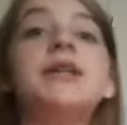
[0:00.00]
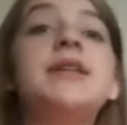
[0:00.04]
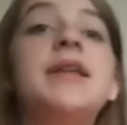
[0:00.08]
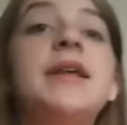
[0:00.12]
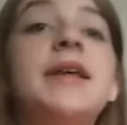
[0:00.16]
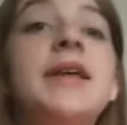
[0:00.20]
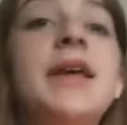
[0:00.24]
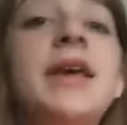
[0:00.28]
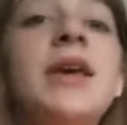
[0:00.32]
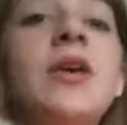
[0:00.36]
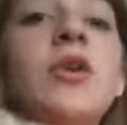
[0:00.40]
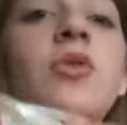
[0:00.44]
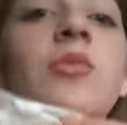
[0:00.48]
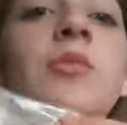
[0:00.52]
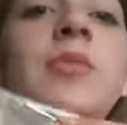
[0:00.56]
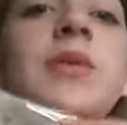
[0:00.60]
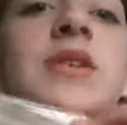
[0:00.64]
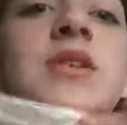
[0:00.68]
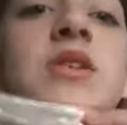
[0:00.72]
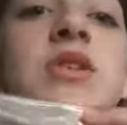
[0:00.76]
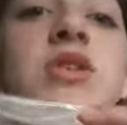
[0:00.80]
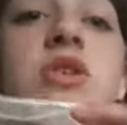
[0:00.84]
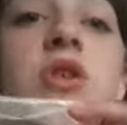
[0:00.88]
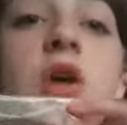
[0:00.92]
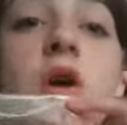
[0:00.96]
Like, it would be
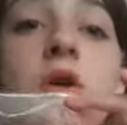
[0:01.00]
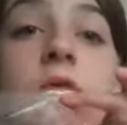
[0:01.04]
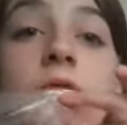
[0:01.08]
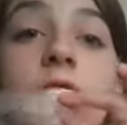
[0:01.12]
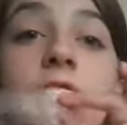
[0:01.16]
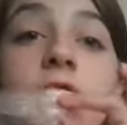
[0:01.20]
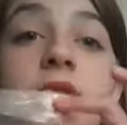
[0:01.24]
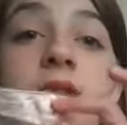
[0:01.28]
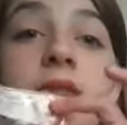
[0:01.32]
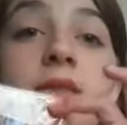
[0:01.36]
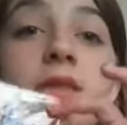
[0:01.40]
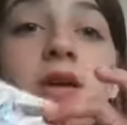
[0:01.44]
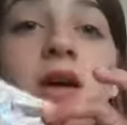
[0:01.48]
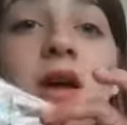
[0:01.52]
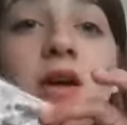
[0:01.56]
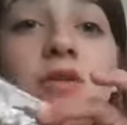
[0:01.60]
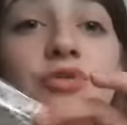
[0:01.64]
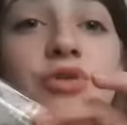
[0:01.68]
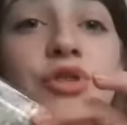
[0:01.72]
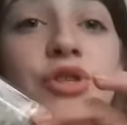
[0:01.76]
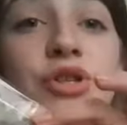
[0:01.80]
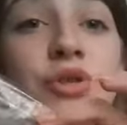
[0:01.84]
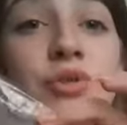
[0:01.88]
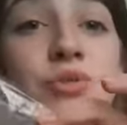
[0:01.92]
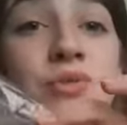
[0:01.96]
so fun. Look how
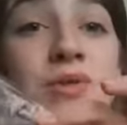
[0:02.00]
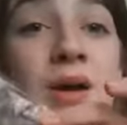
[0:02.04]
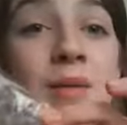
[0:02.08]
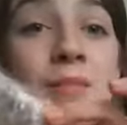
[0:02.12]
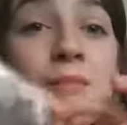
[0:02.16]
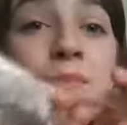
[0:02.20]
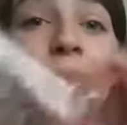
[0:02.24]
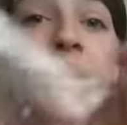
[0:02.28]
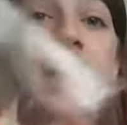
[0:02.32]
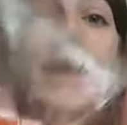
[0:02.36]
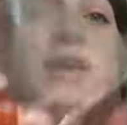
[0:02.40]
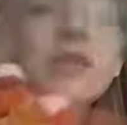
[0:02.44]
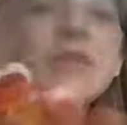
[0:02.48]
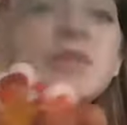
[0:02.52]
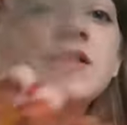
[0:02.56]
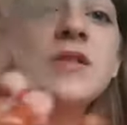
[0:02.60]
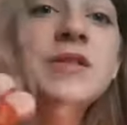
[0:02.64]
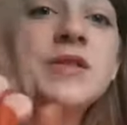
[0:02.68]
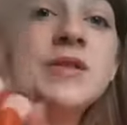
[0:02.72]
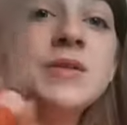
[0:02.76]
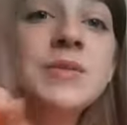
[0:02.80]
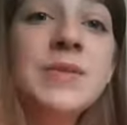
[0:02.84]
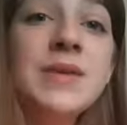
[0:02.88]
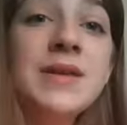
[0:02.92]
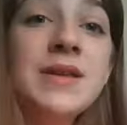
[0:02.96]
cute that bag of
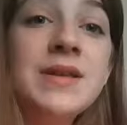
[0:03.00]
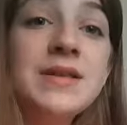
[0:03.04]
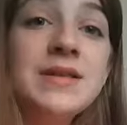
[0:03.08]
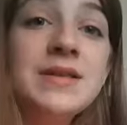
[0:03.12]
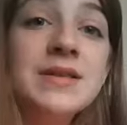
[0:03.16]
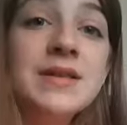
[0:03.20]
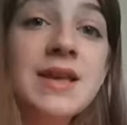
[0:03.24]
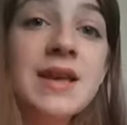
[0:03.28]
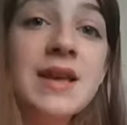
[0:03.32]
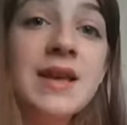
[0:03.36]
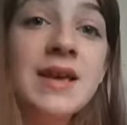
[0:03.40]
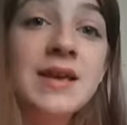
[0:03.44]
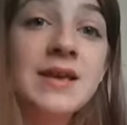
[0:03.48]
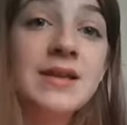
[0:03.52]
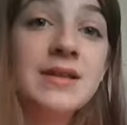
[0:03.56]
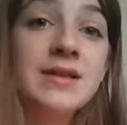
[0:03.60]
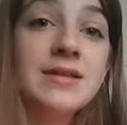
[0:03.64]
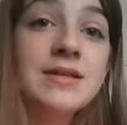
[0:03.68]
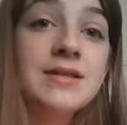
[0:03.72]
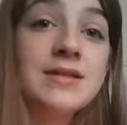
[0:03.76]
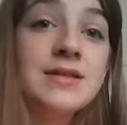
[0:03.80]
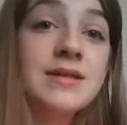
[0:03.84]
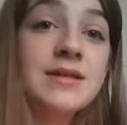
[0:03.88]
sweets is.